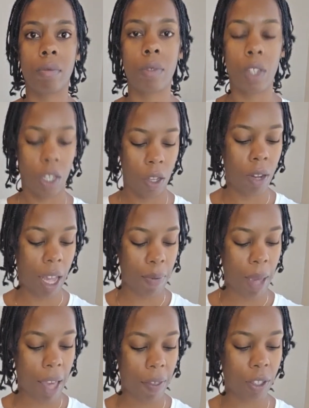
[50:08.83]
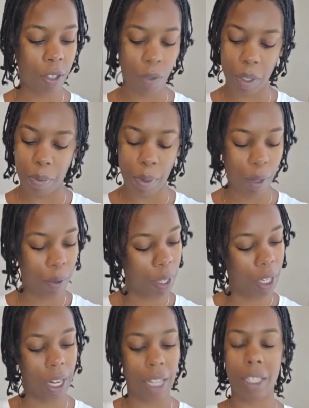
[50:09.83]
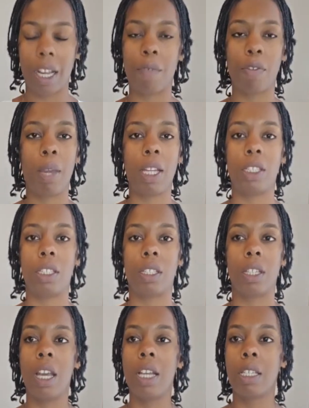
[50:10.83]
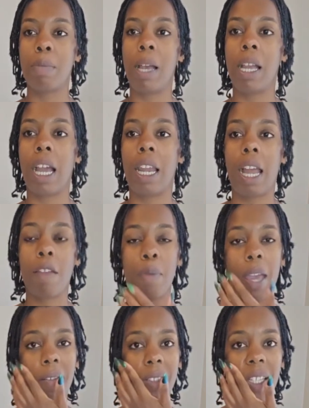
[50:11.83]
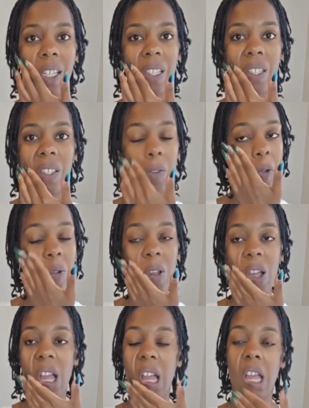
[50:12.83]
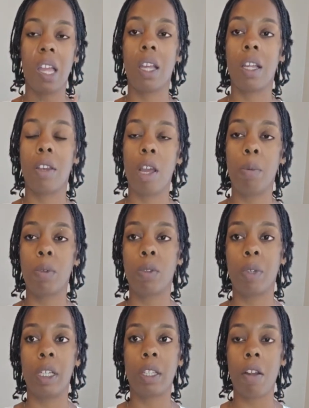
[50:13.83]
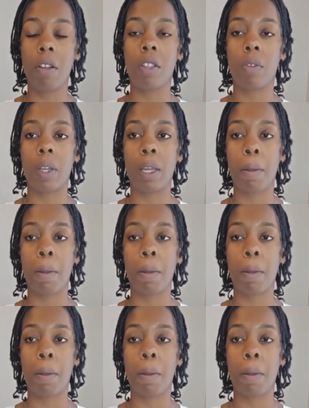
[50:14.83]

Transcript: Your life path is 3, period. That's confirmation. Somebody got life path 6, too. Double 3, 33.